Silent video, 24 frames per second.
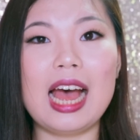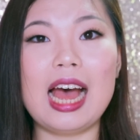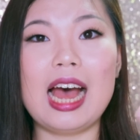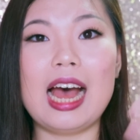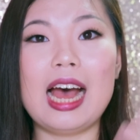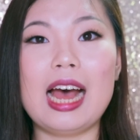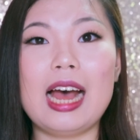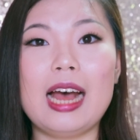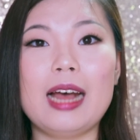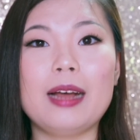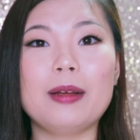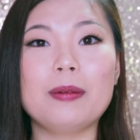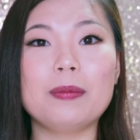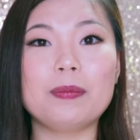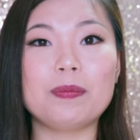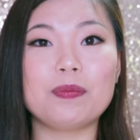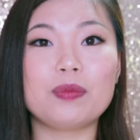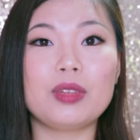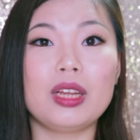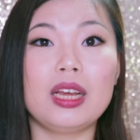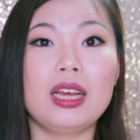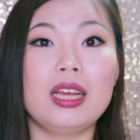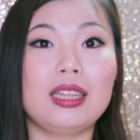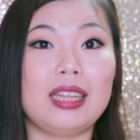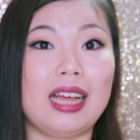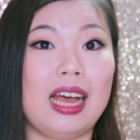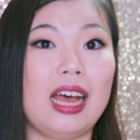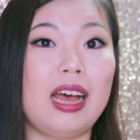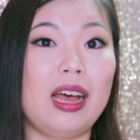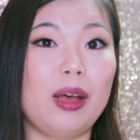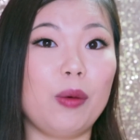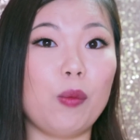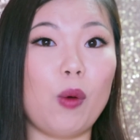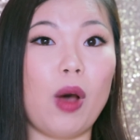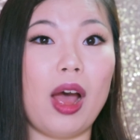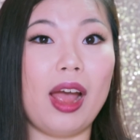that
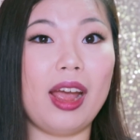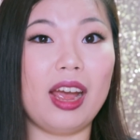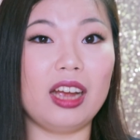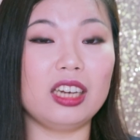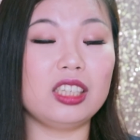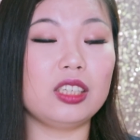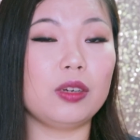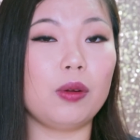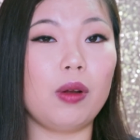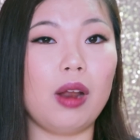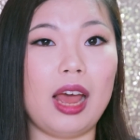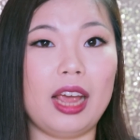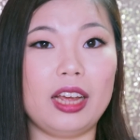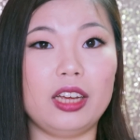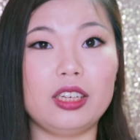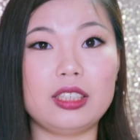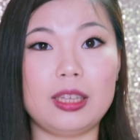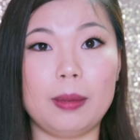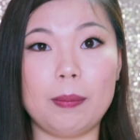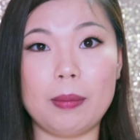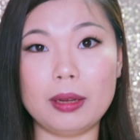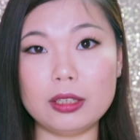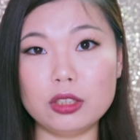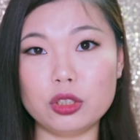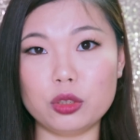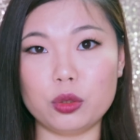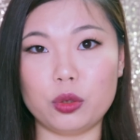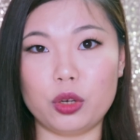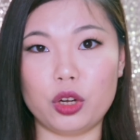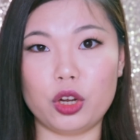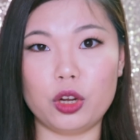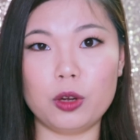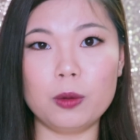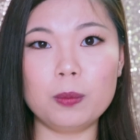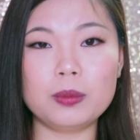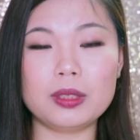why I don't like using menstrual
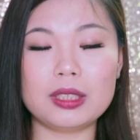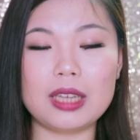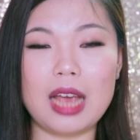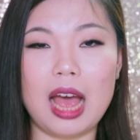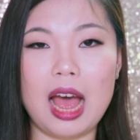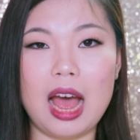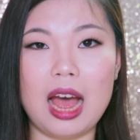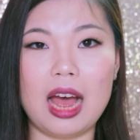cups,